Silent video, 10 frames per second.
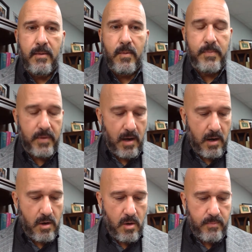We put our
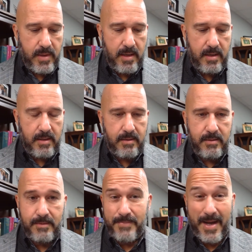hope in
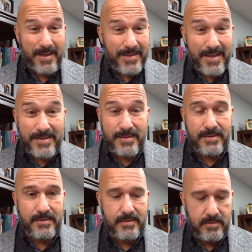uh, politics.
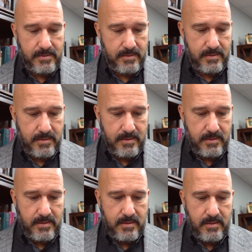
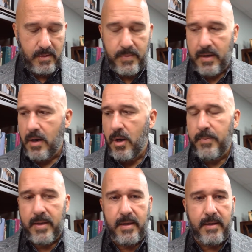We put our
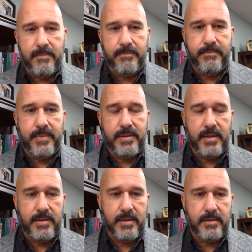hope in
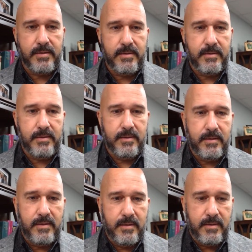positions.
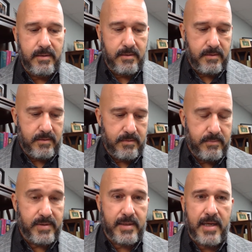
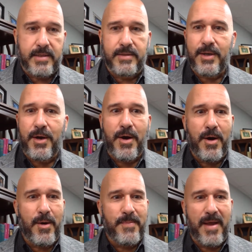Possessions.
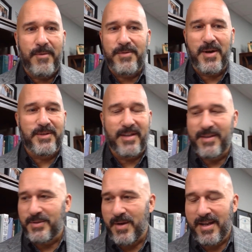Oh man, we've all done
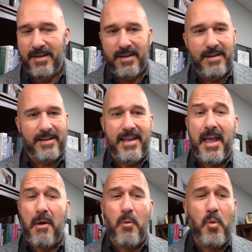this, right? I
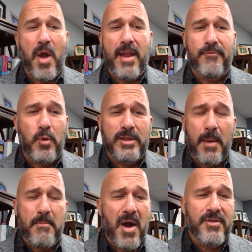can't wait. If once I
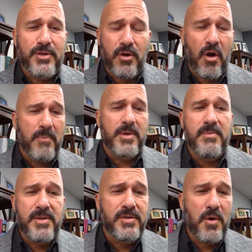buy this car, I'm going to
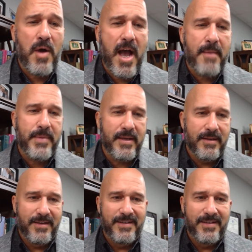be so happy.